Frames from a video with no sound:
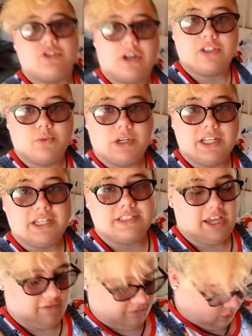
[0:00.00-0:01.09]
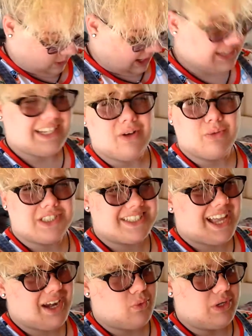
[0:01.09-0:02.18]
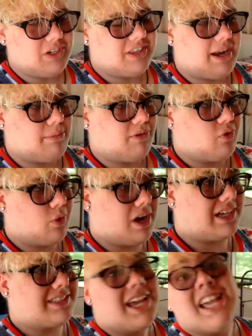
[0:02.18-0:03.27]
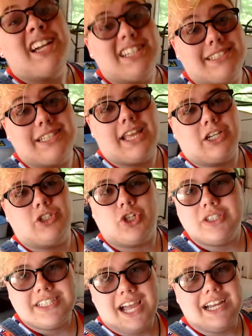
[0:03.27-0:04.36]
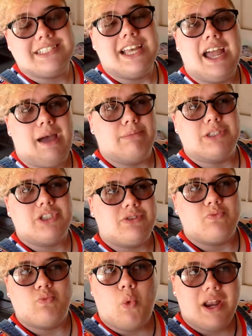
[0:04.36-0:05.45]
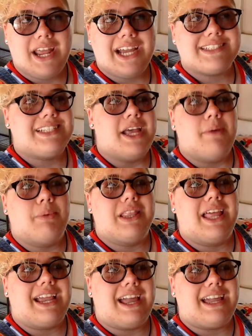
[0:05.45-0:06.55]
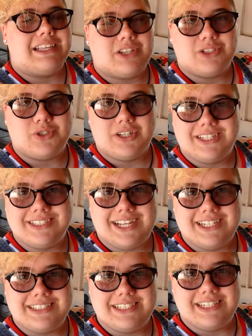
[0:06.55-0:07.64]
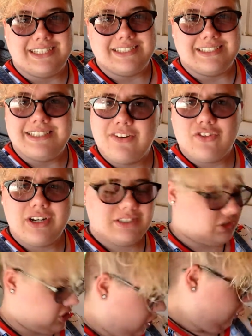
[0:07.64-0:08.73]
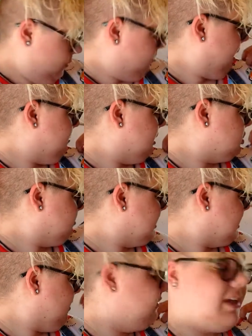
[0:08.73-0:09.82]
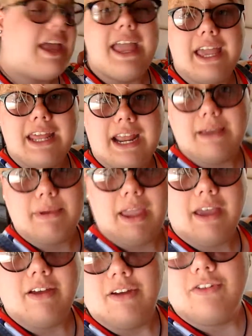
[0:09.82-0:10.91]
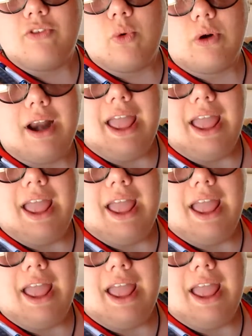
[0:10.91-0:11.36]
Trucks one. It's a four X L, which is kind of weird that I'm a four X, because in like a shirt size, I'm a one X, but like I guess Australian sizing is different, so I measured myself and I am a four